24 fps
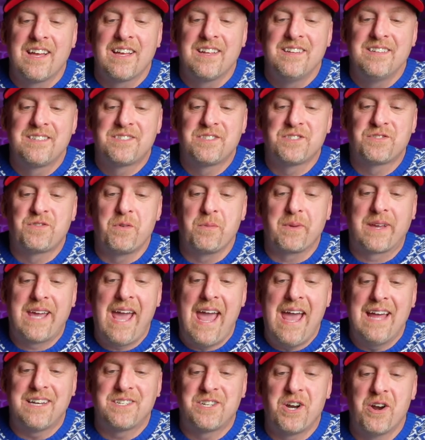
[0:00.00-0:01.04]
This is from
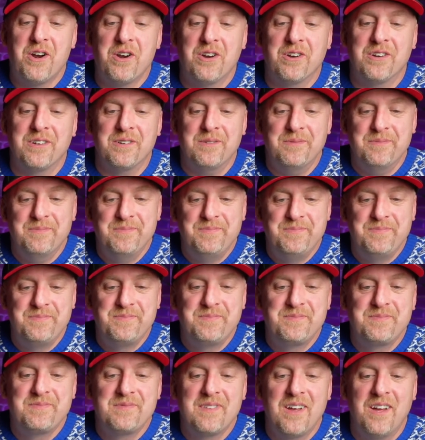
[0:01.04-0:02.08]
Cat Turd.
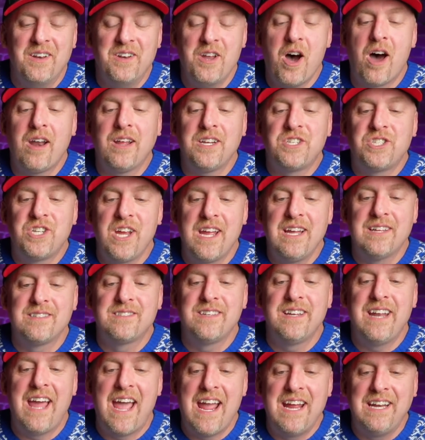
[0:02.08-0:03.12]
Not a chance
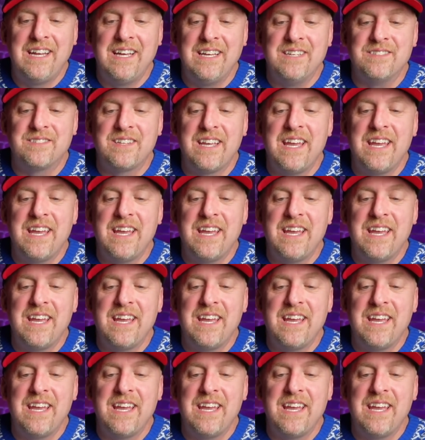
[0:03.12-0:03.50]
in Hades.